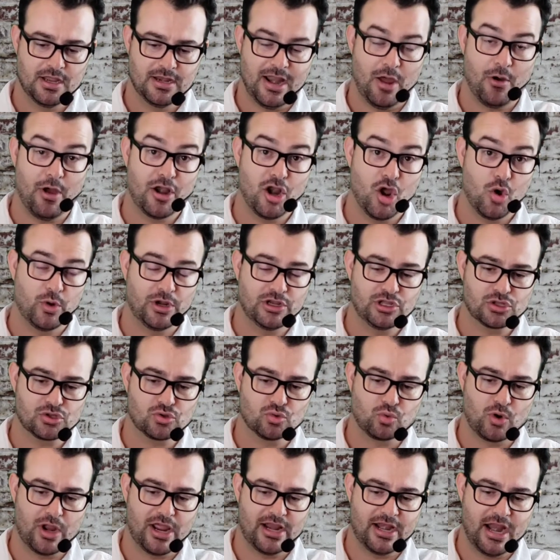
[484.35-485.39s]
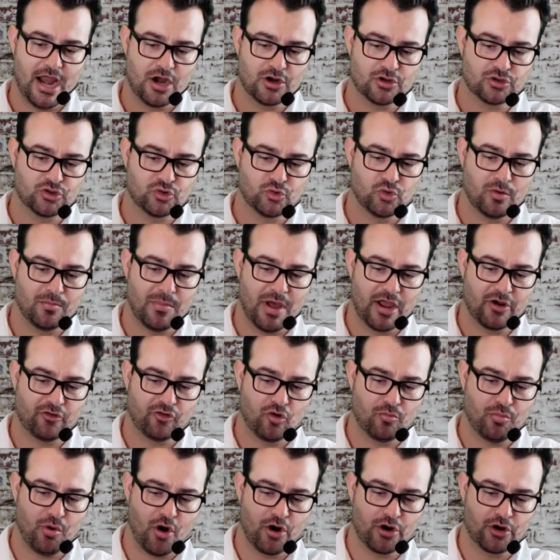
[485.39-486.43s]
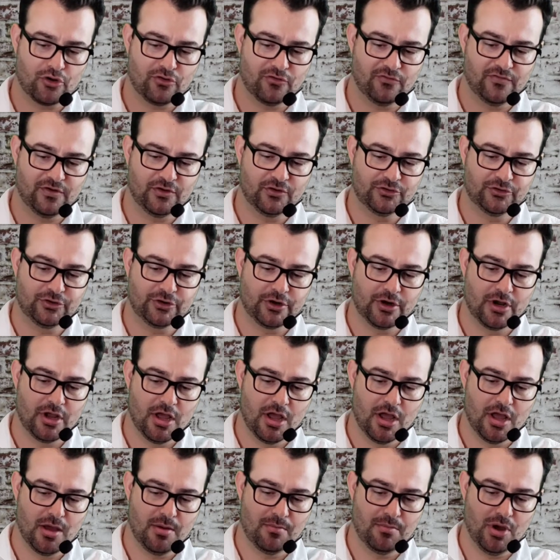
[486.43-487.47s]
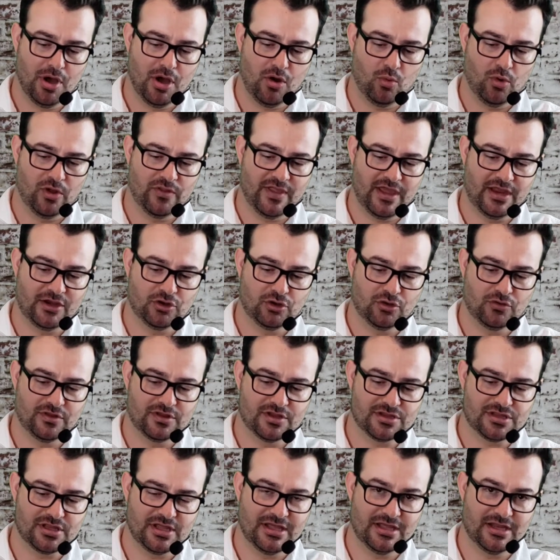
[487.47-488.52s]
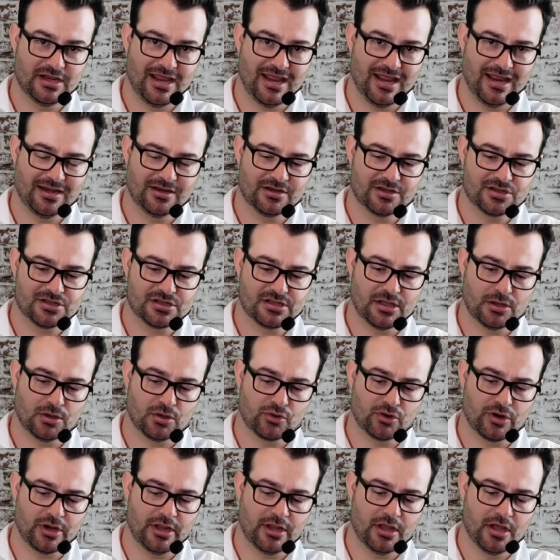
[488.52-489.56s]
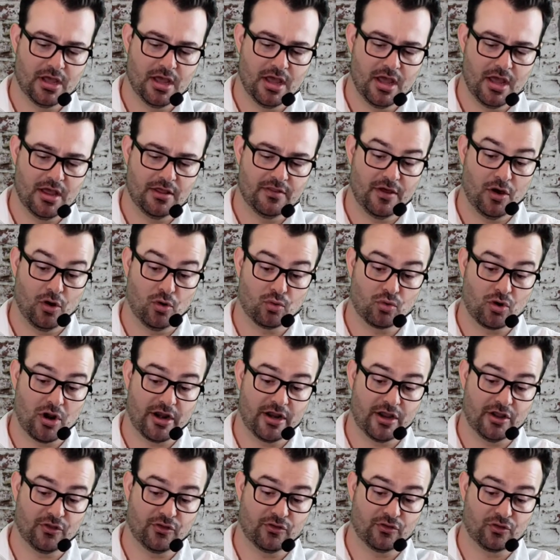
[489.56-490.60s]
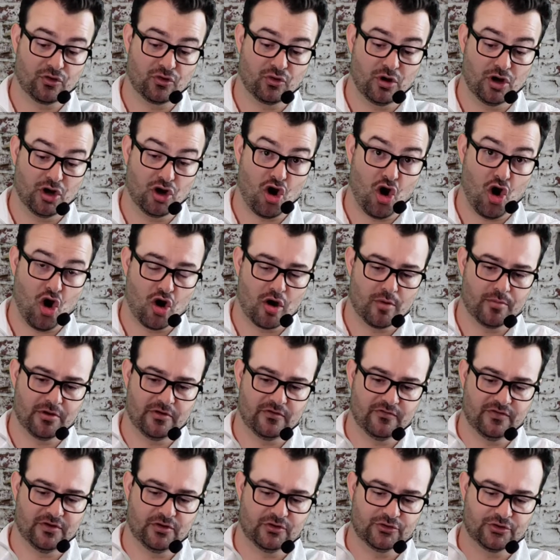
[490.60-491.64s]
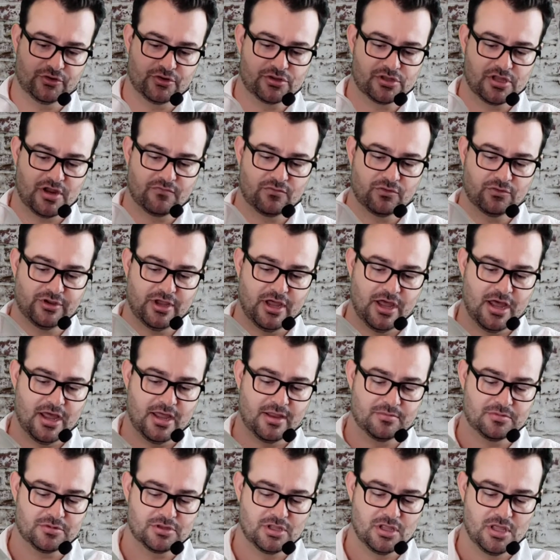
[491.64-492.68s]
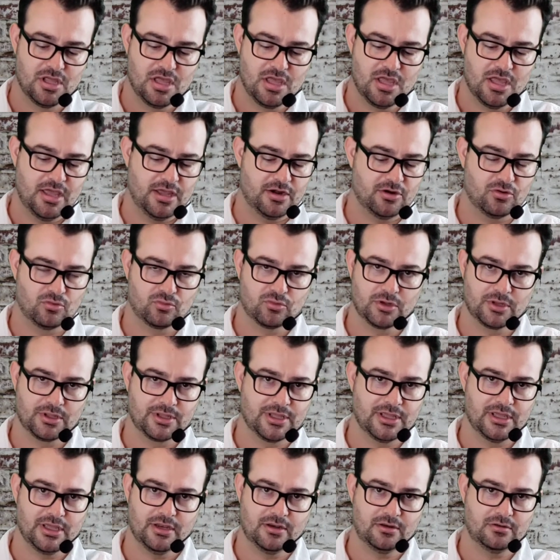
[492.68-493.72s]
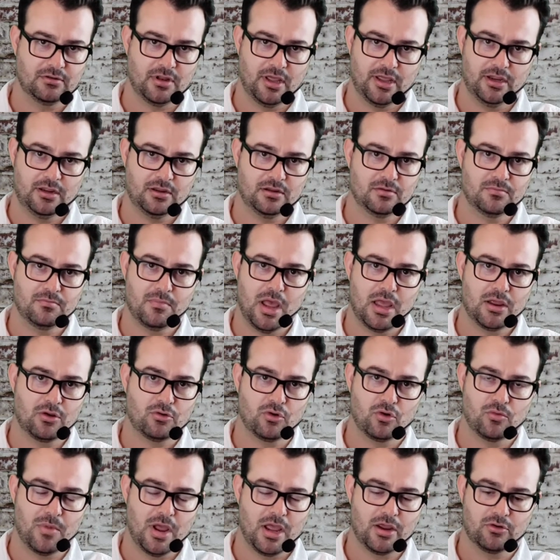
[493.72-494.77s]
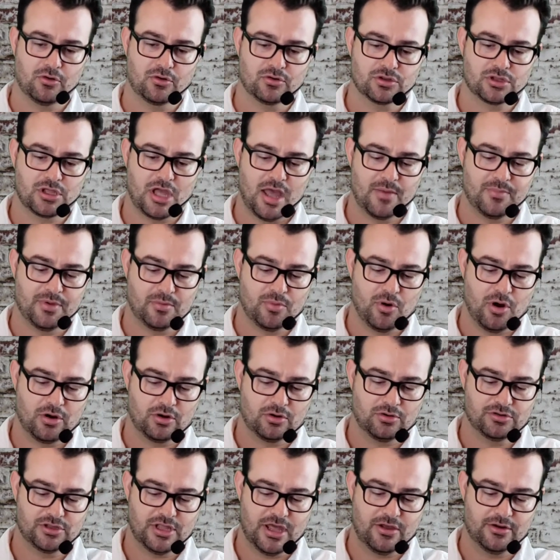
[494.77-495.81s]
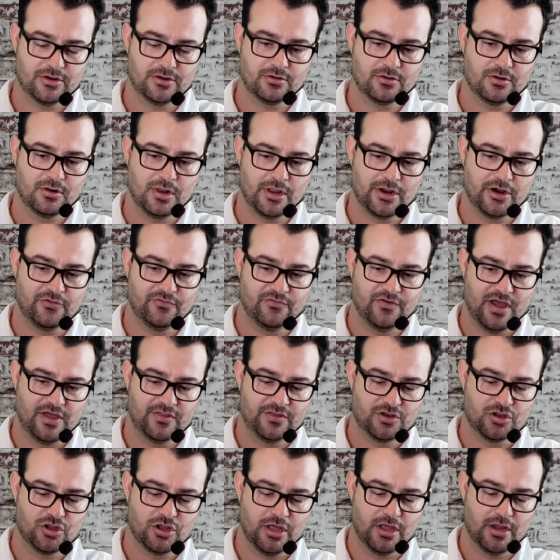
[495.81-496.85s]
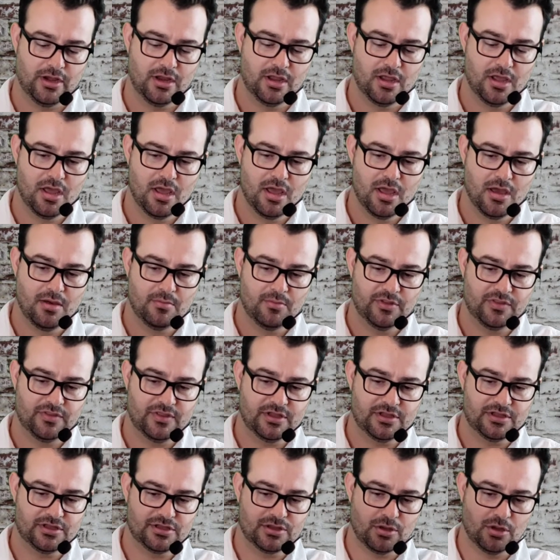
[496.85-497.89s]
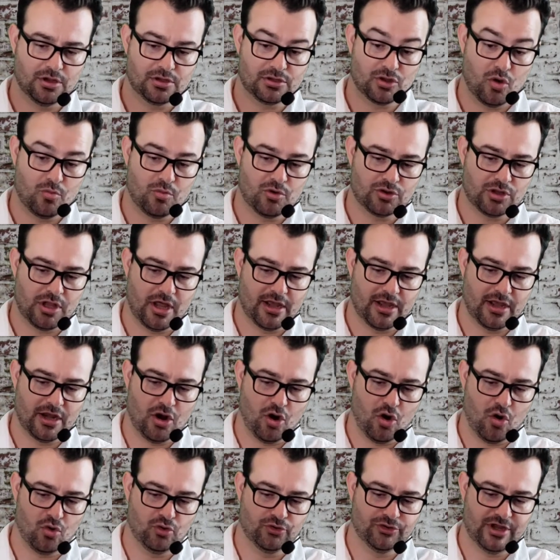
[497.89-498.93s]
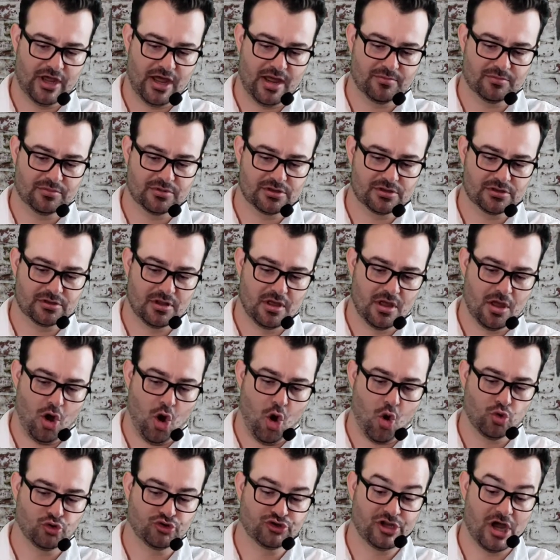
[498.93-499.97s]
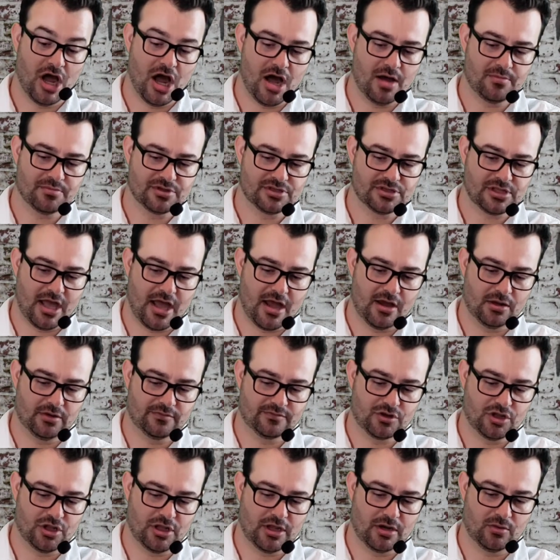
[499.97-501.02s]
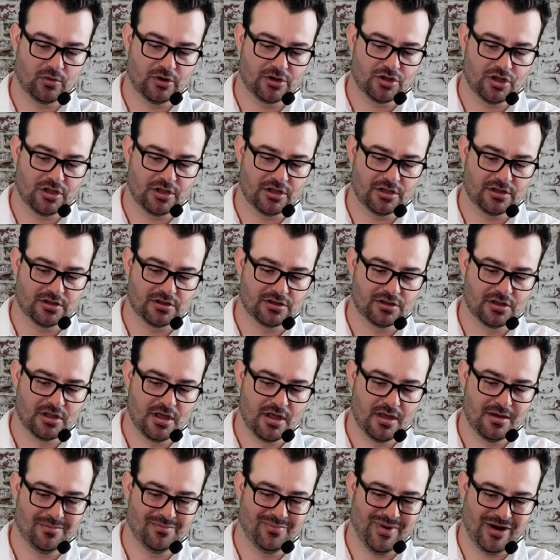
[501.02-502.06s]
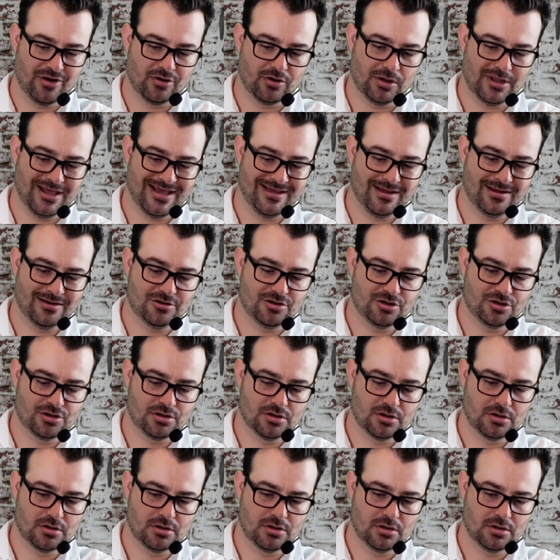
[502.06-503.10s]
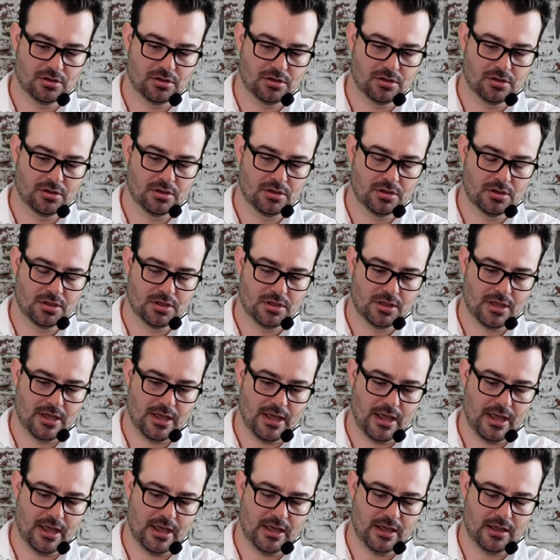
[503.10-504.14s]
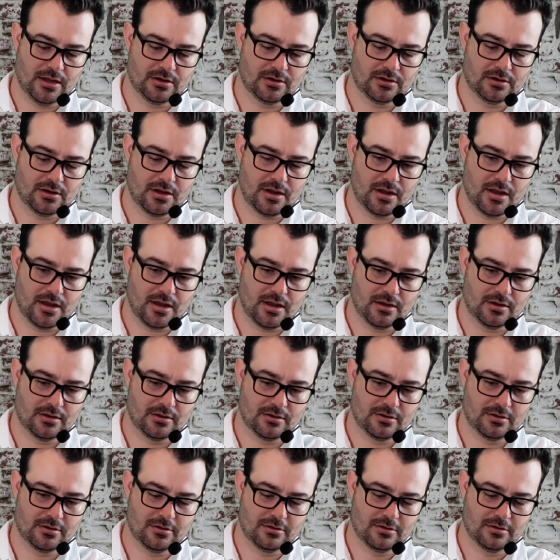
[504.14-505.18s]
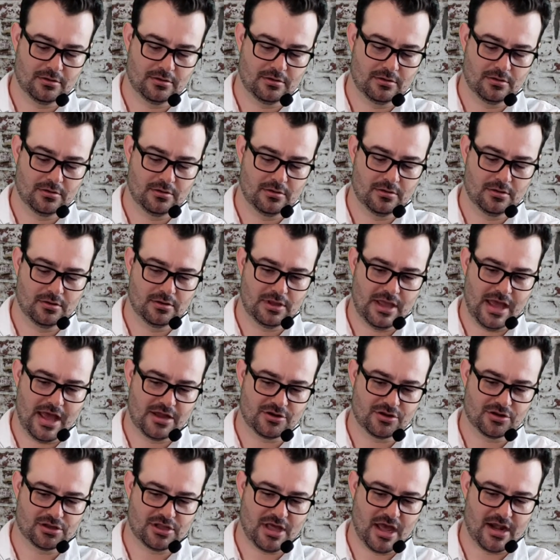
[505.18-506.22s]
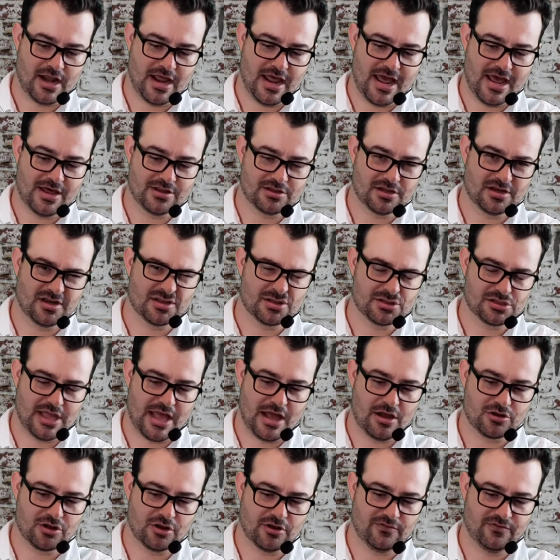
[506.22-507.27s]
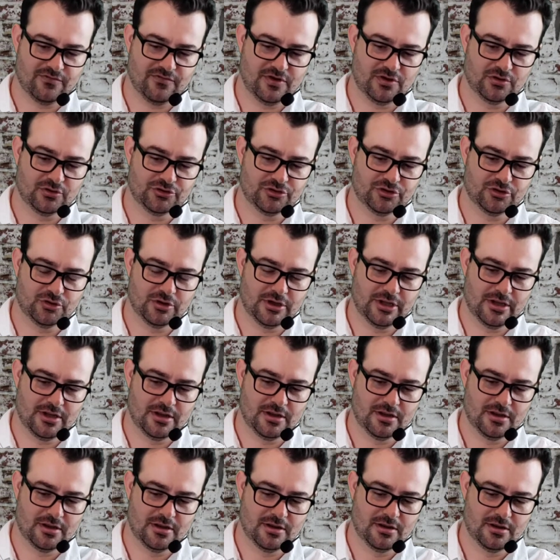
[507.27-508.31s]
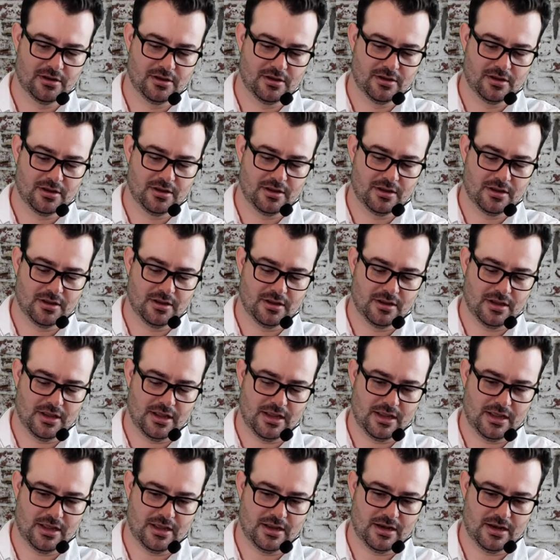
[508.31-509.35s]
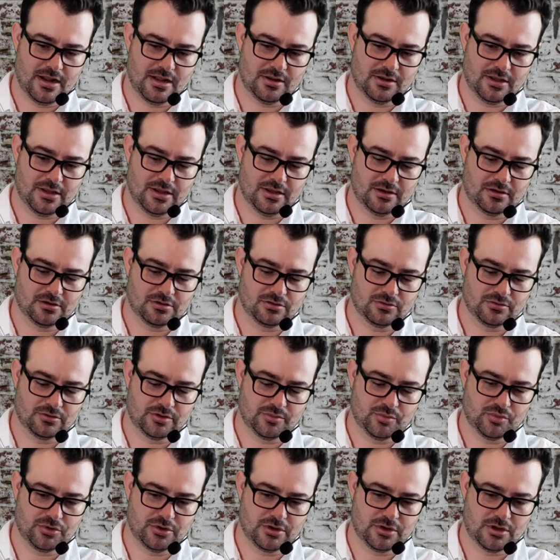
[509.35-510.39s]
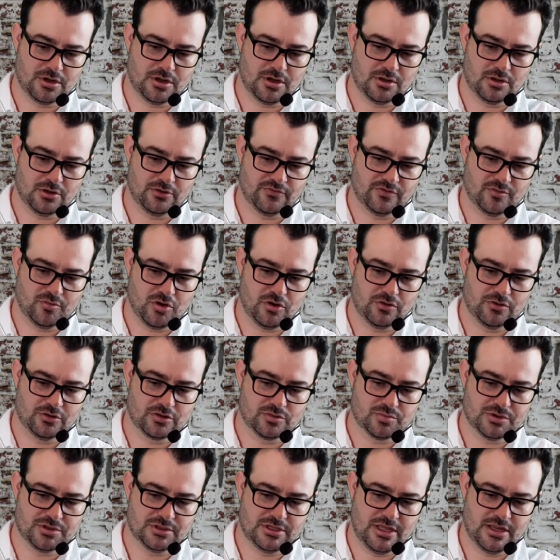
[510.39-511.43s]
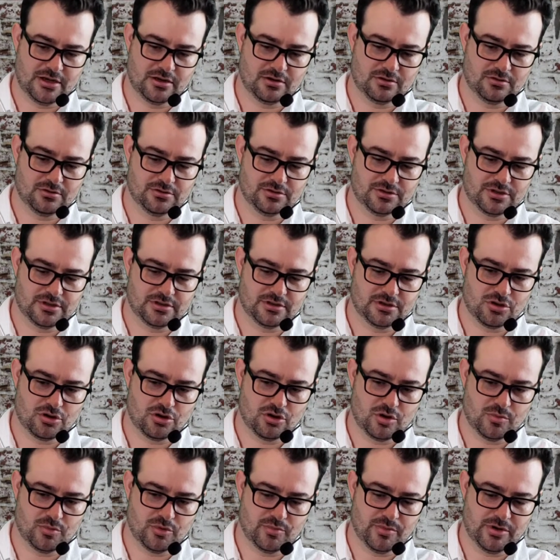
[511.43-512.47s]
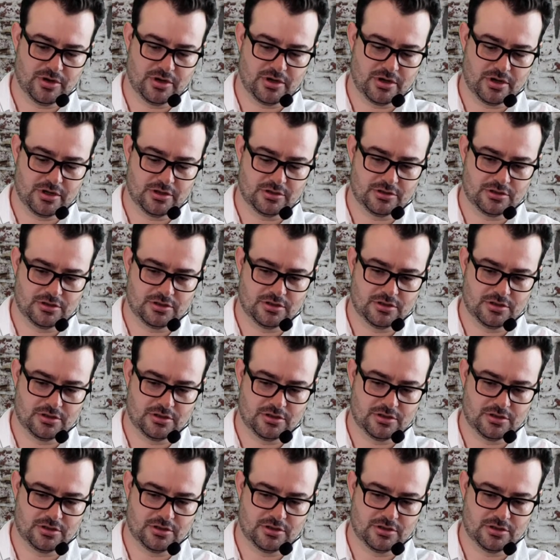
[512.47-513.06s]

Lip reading: Now I know we just ran ours through a microparticle filter, but when they do this in a distillery, they'll run it through a carbon filter several times, and it'll really get like microscopic particles out, and it'll clarify the gin. But this looks almost like an old Tom style of gin, which is barrel aged, and yeah, it just kind of has a nostalgic feel to it. And I like it. It's a really pretty color from all those botanicals and the juniper berries.